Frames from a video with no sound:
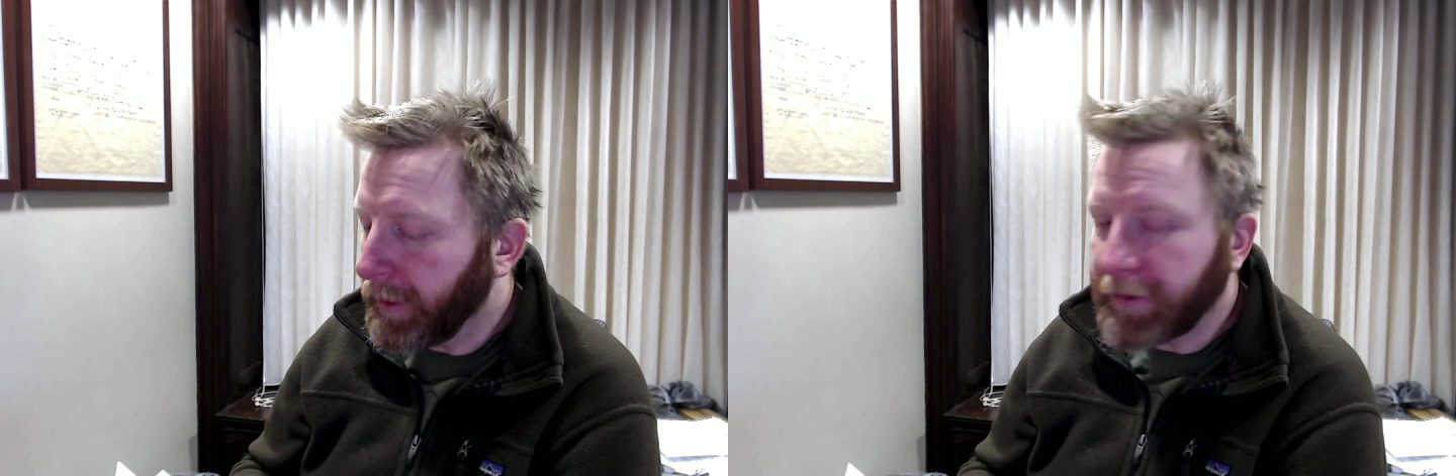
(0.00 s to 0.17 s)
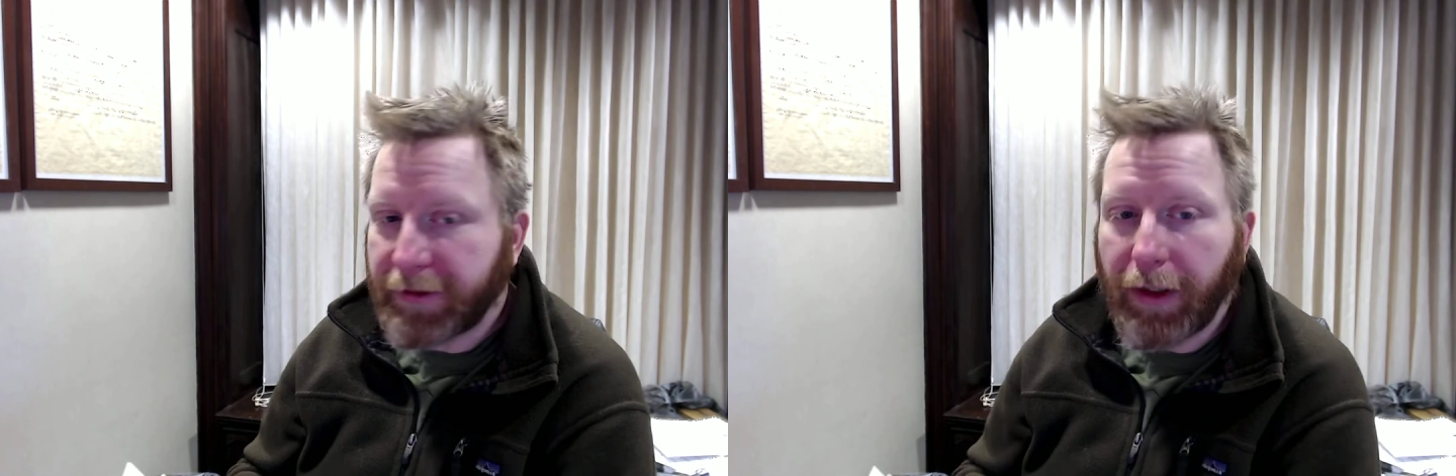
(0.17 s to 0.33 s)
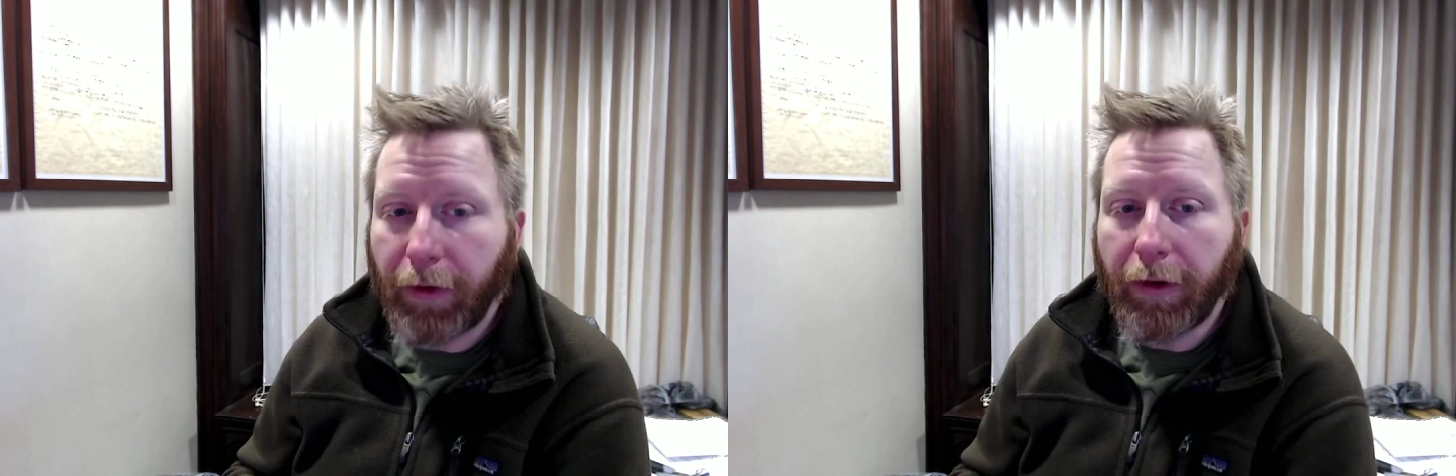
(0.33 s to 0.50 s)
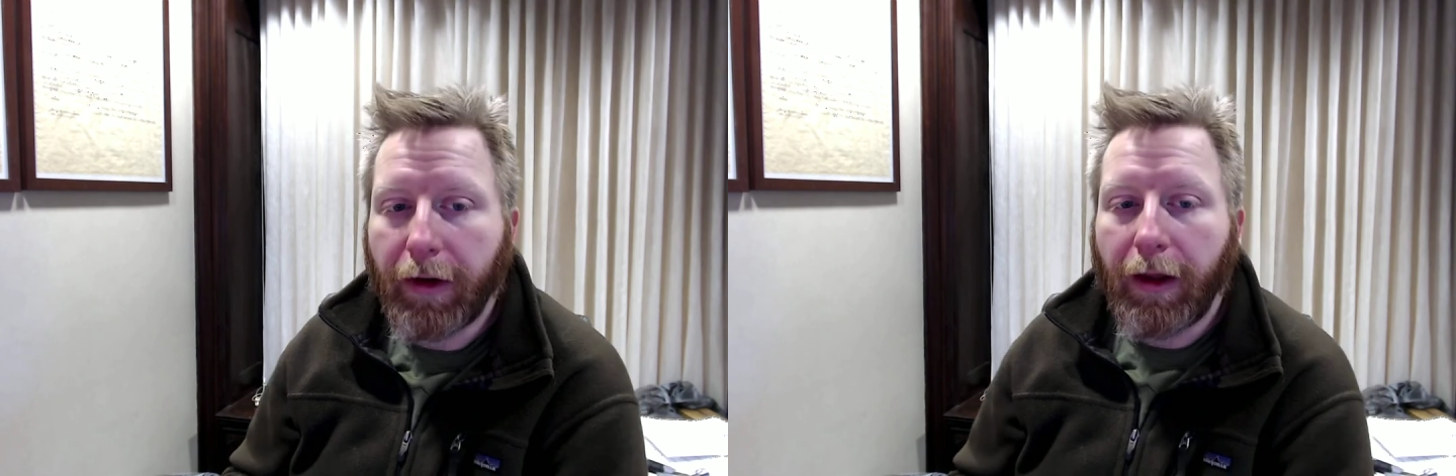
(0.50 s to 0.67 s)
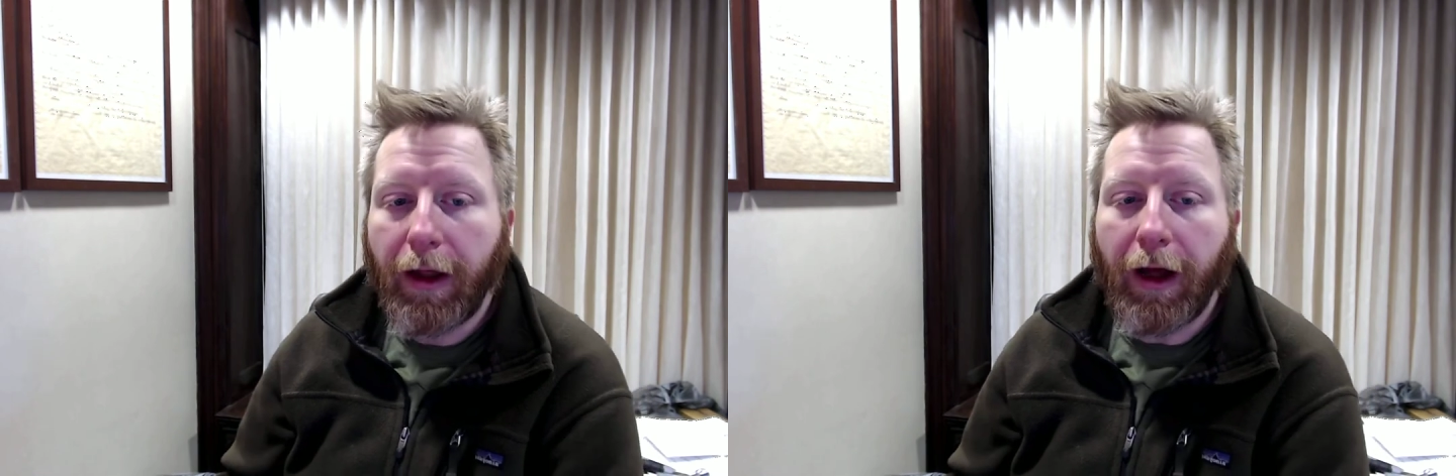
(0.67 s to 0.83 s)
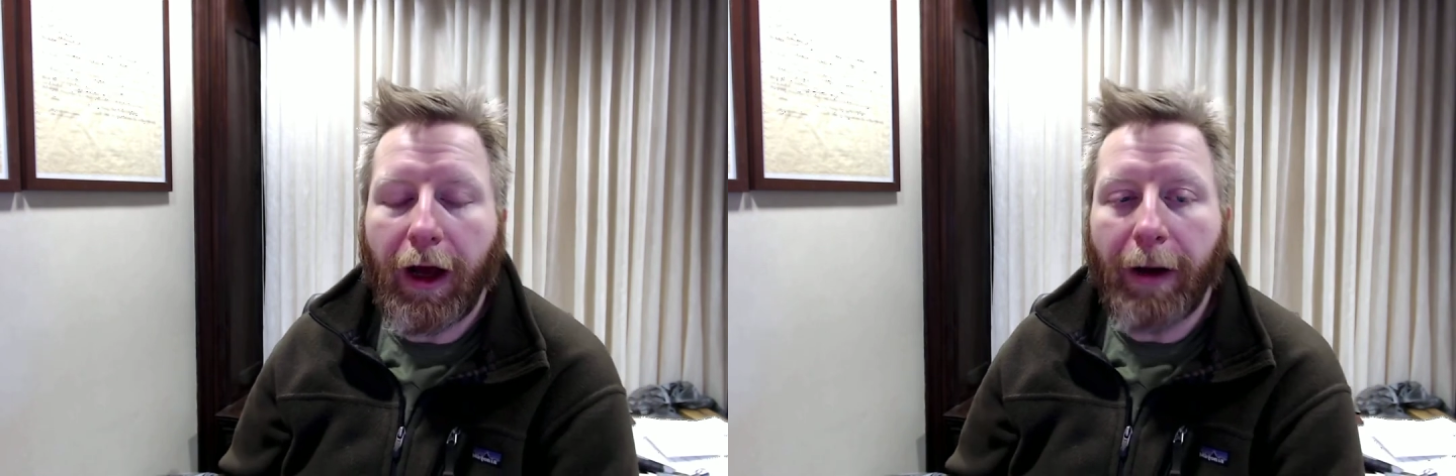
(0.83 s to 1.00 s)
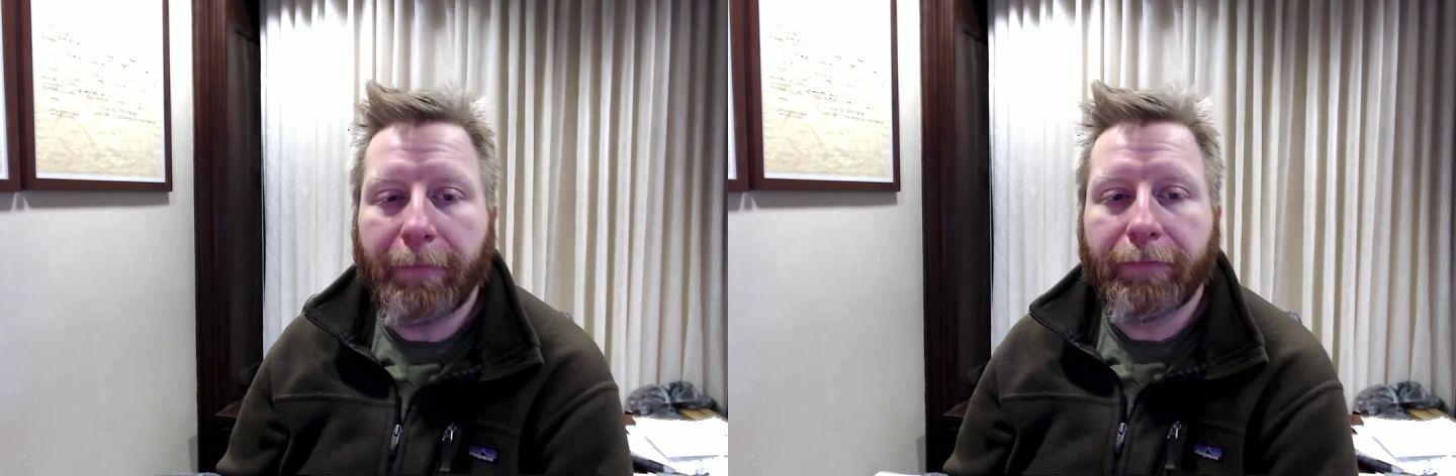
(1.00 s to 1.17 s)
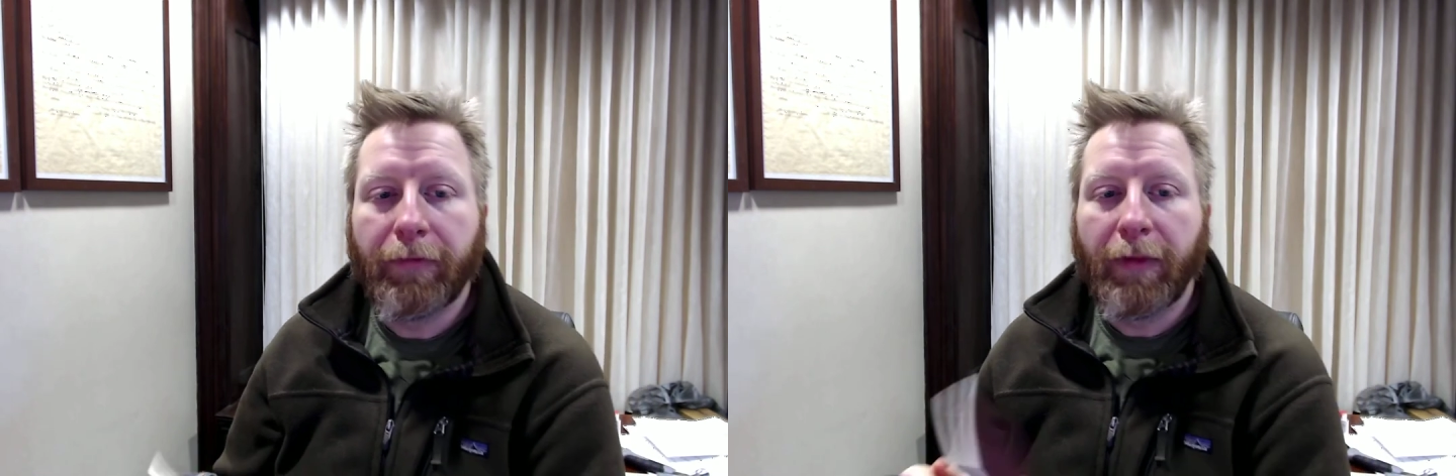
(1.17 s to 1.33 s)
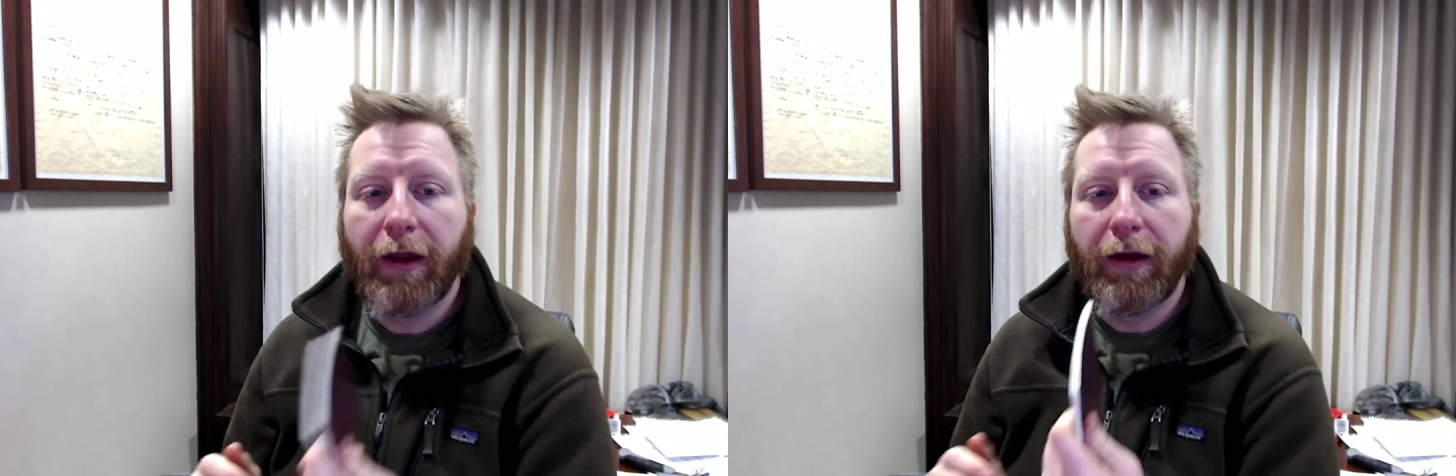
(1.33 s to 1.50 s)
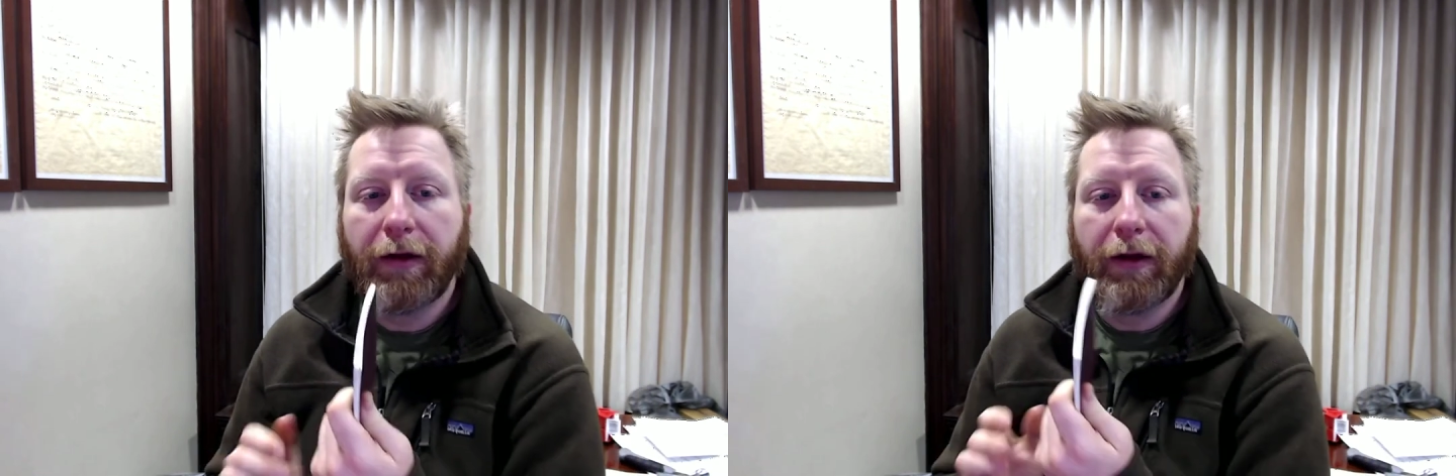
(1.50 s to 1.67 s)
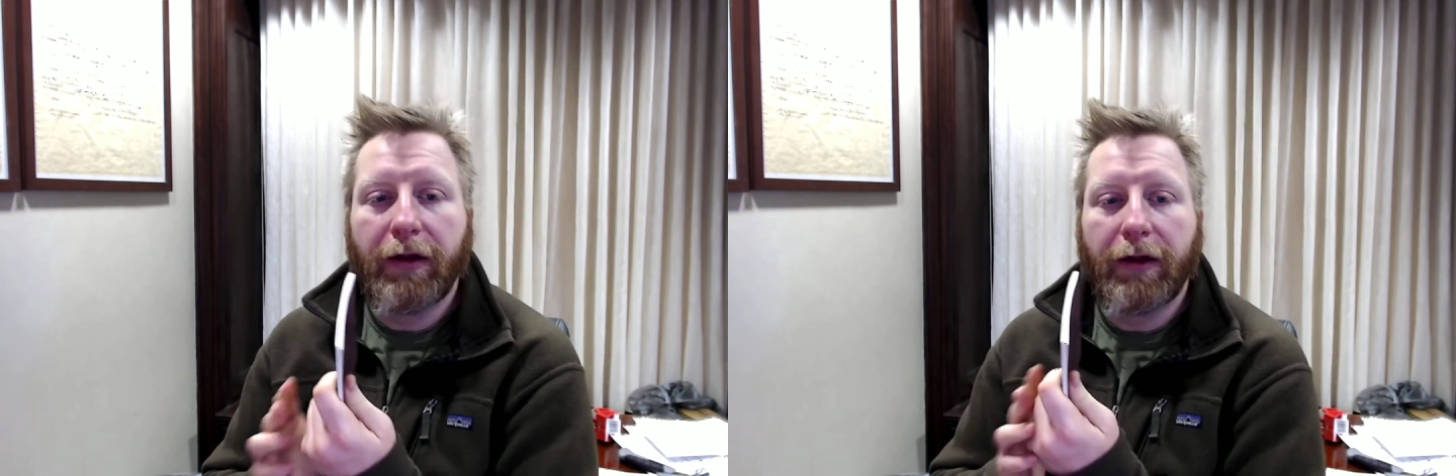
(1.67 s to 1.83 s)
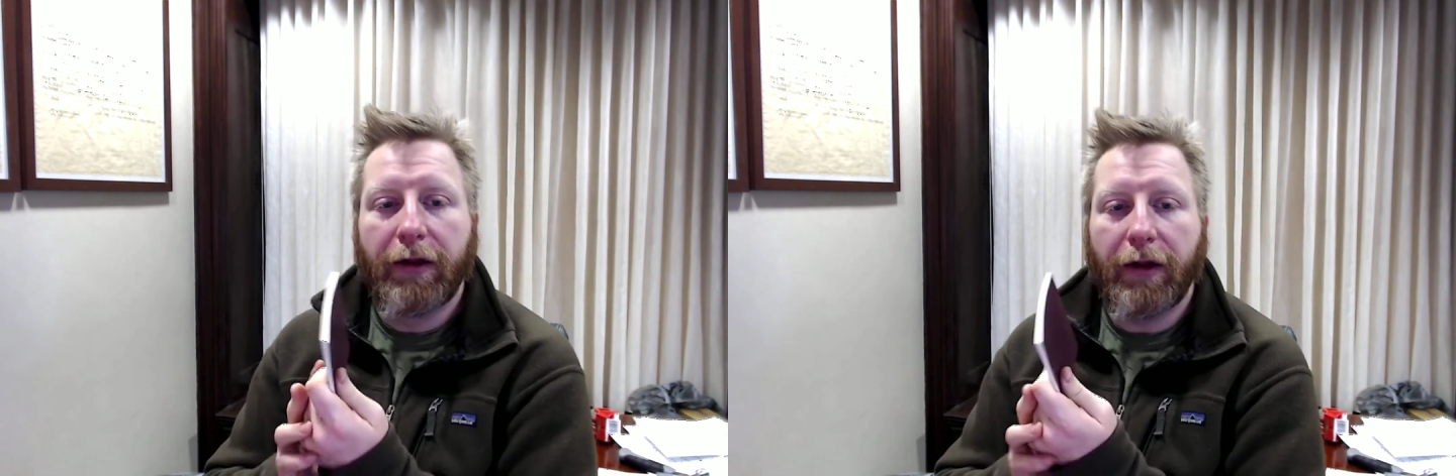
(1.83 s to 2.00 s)
So,
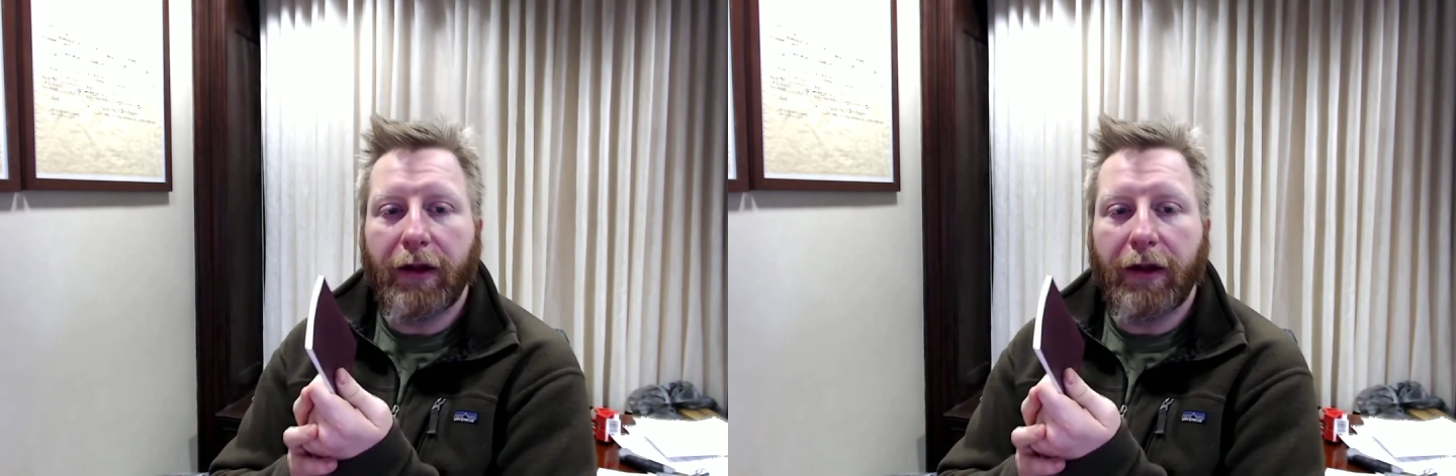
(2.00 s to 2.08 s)
a